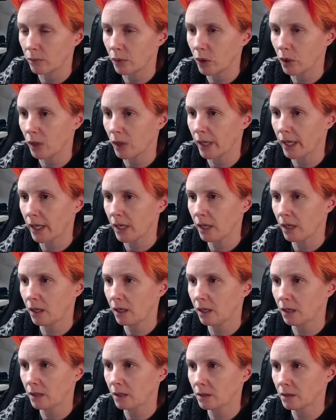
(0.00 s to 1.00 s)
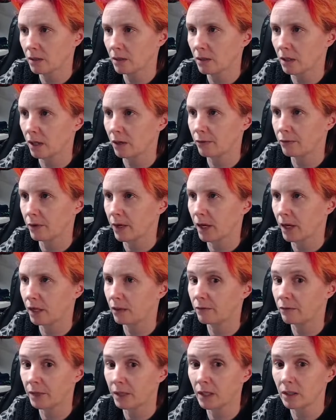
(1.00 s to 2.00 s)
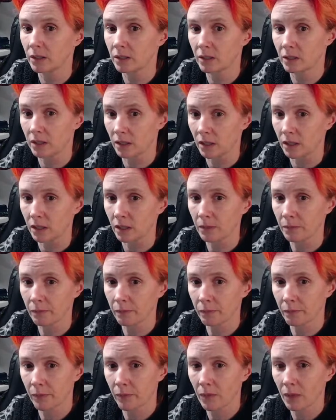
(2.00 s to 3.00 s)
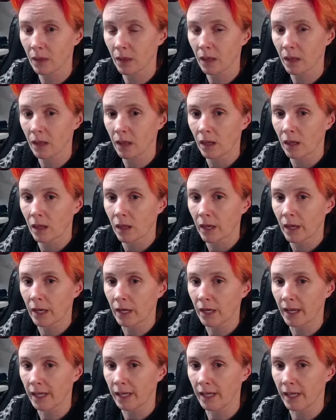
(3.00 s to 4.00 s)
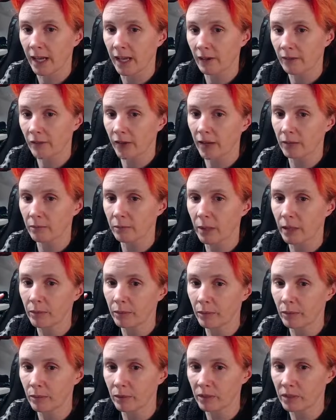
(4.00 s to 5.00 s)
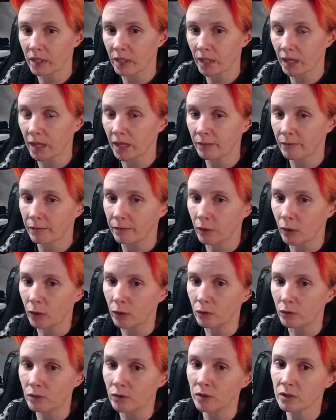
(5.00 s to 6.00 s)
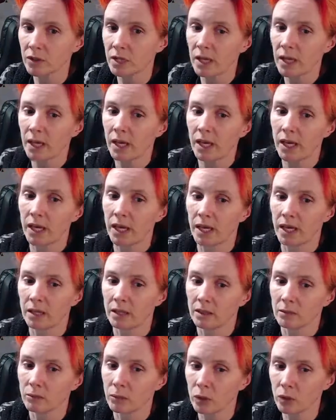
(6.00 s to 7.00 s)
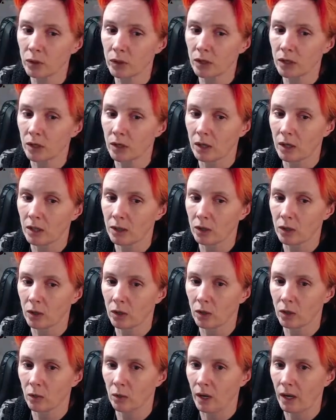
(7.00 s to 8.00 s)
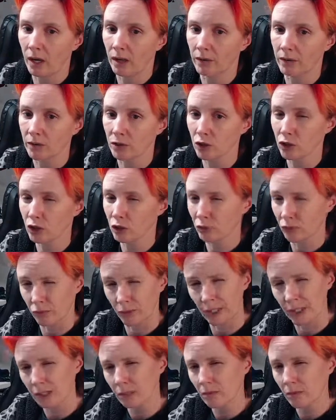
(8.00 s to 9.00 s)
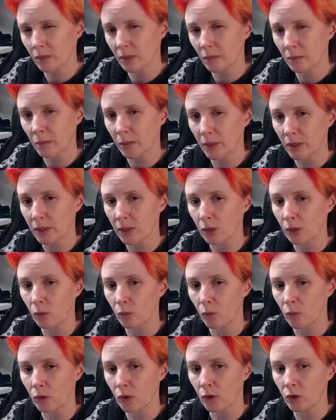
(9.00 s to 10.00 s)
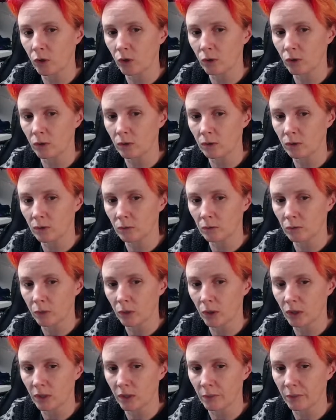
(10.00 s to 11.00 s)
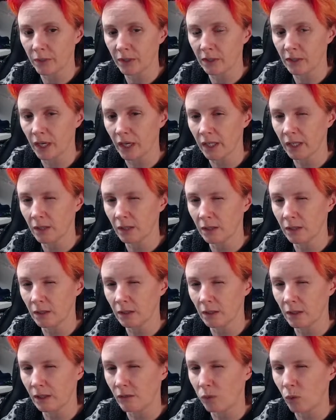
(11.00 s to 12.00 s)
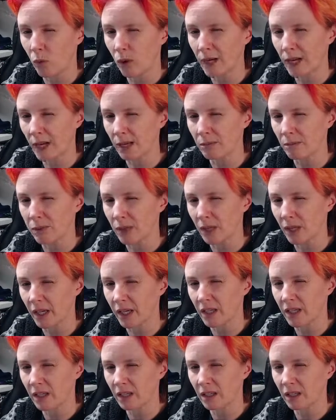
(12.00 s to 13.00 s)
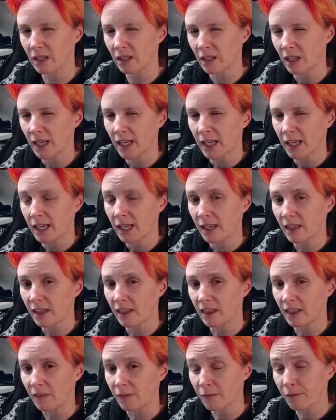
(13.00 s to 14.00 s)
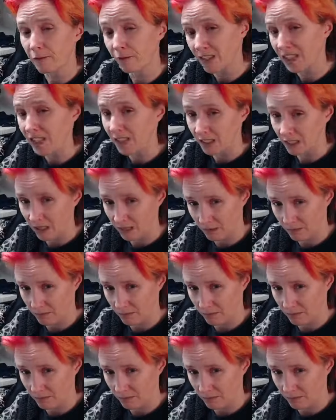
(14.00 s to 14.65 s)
play stuff on VLC, and I can have that piped through a set of headphones and mute the audio on the stream, but it will pull up the title of what I'm playing in the feed,